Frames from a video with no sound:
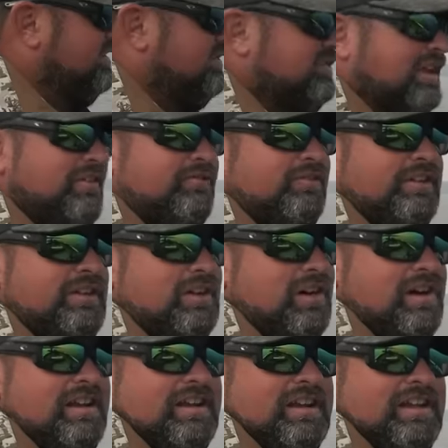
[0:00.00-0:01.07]
It's definitely
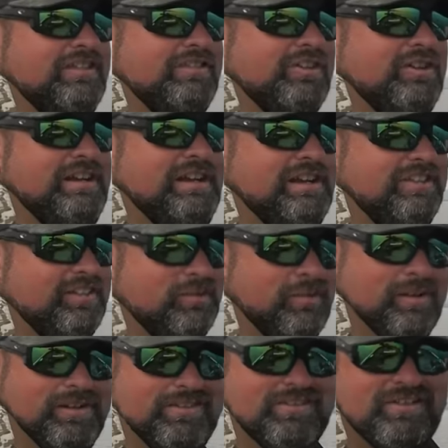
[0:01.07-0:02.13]
not as green as it
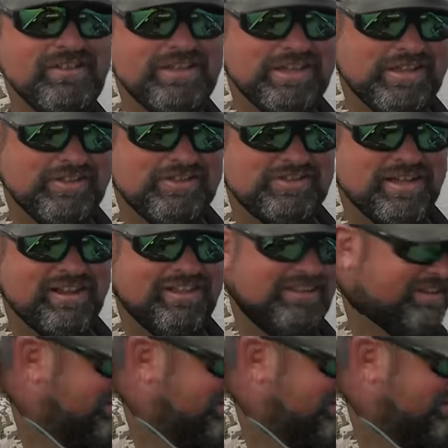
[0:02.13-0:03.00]
was on the other side of the